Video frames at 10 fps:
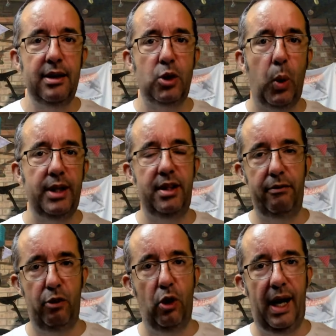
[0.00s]

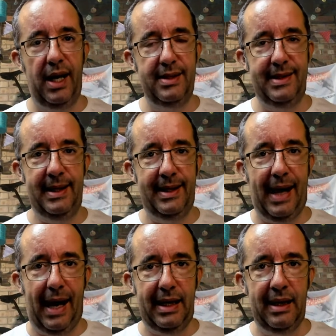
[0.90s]
24 hours in a
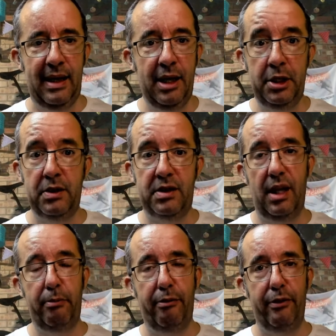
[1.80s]
day. You
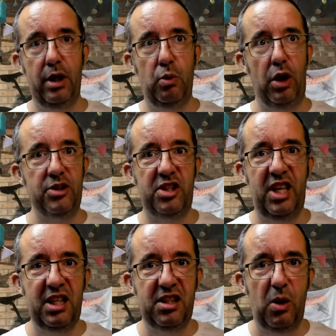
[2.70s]
sleep for, what,
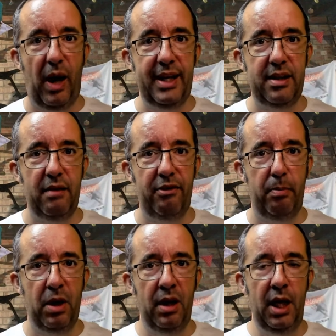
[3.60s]
6 to 8 of
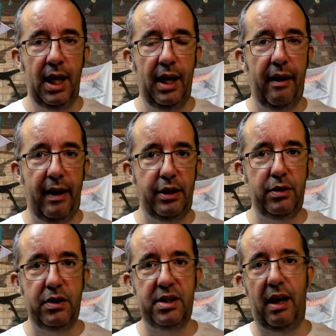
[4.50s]
them? And then you
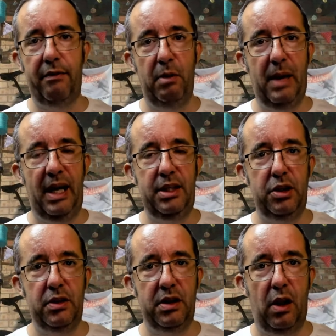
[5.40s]
just have to manage
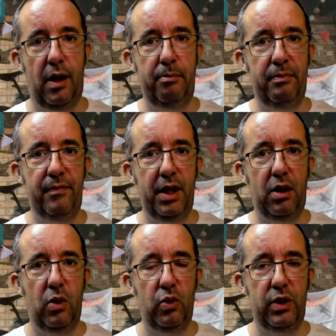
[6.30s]
your time
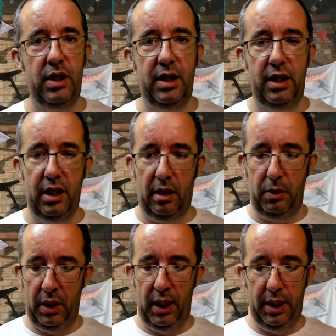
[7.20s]
accordingly. You know,
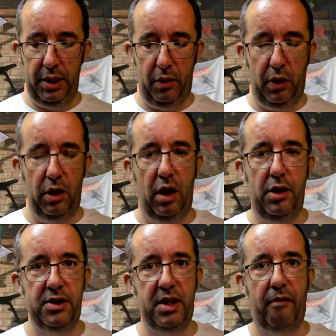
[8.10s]
you can
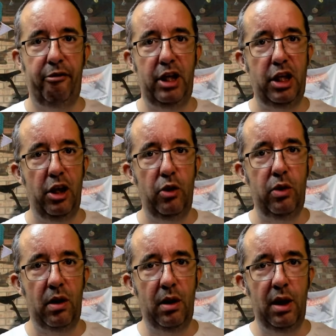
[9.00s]
learn something new,
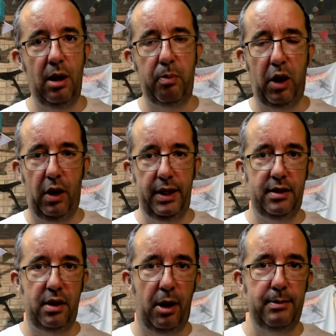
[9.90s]
apply your
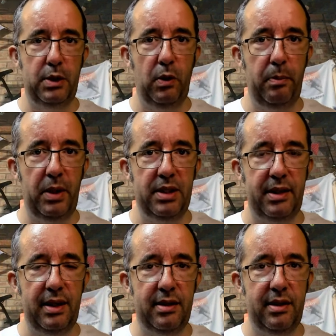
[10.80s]
time to a
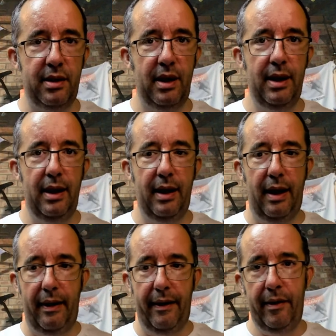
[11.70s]
business,
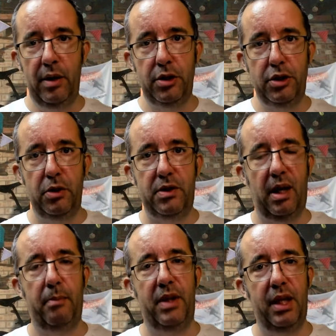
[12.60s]
do
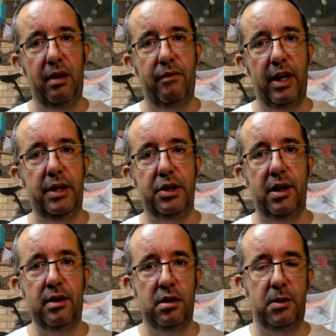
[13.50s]
something of leisure,
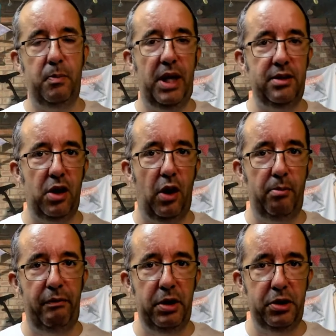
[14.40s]
spend time
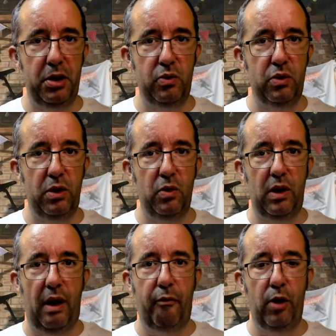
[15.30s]
with your children or
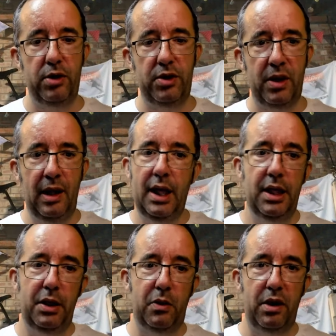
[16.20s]
loved ones.
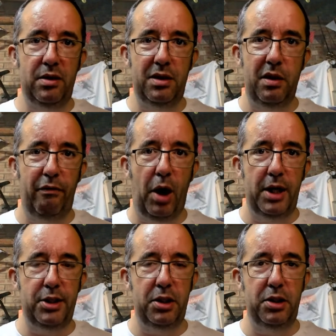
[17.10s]
You can
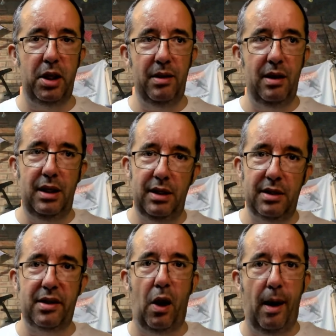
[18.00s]
divide your
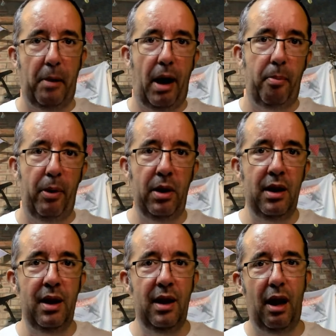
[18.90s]
time up
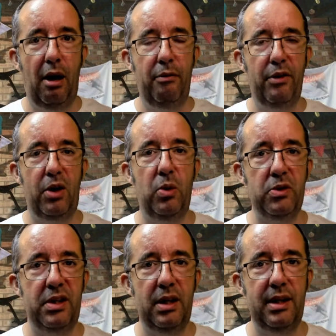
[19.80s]
over the
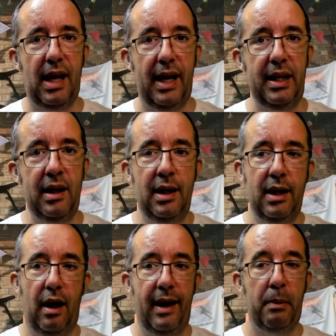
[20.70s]
course of the day.
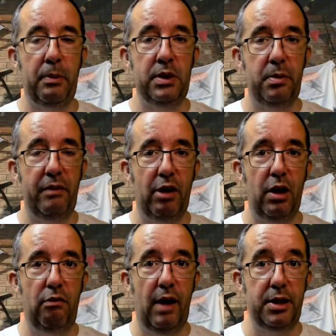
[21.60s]
I happen to be
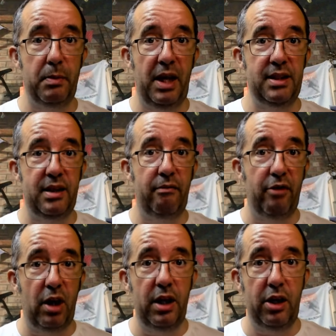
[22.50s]
very regimented and
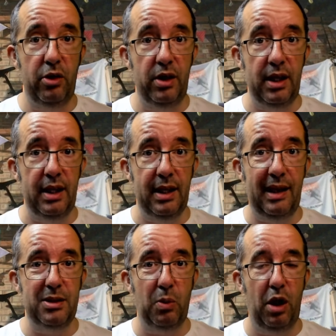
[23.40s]
very good at it.
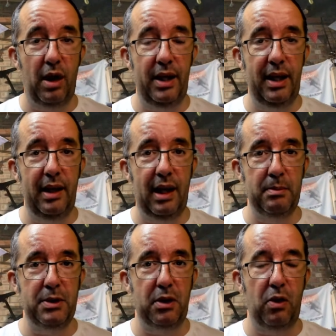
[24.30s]
That's why it
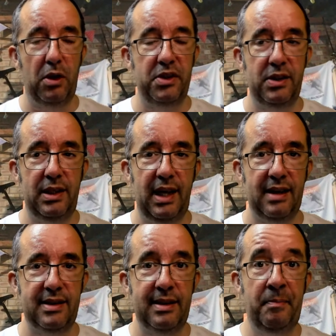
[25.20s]
comes across as it
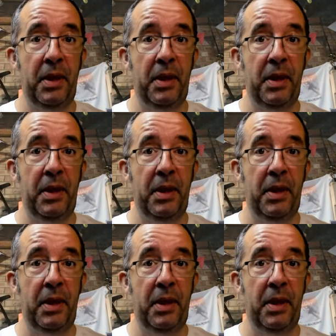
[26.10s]
does.